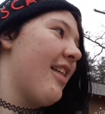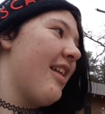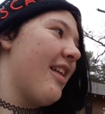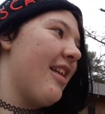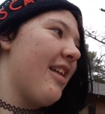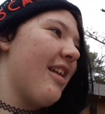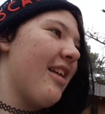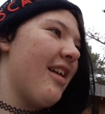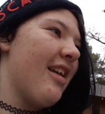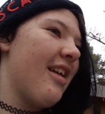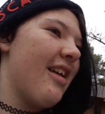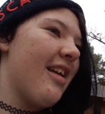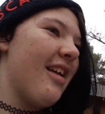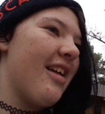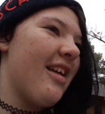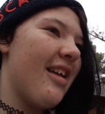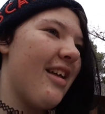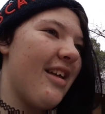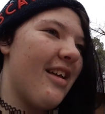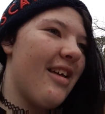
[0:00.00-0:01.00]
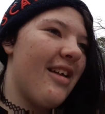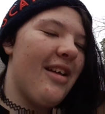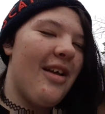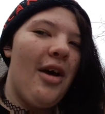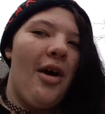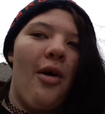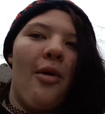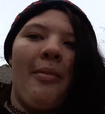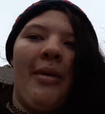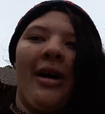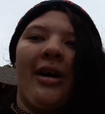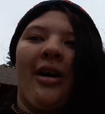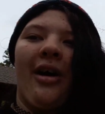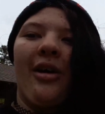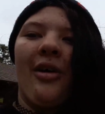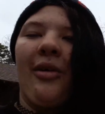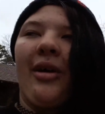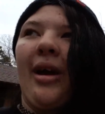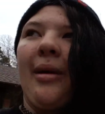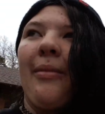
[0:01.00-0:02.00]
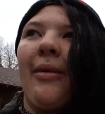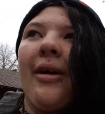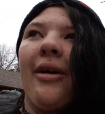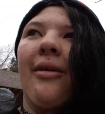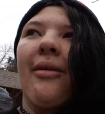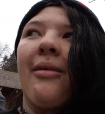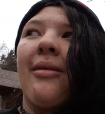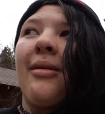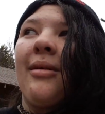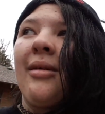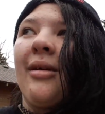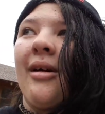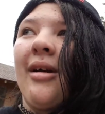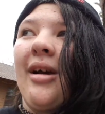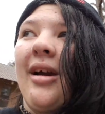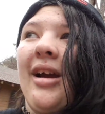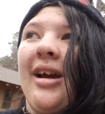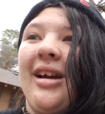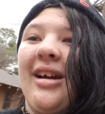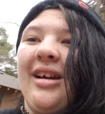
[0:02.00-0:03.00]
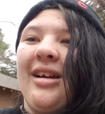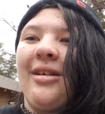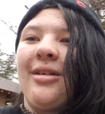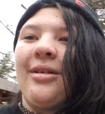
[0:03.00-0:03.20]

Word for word: oh my god, okay, bro. All right.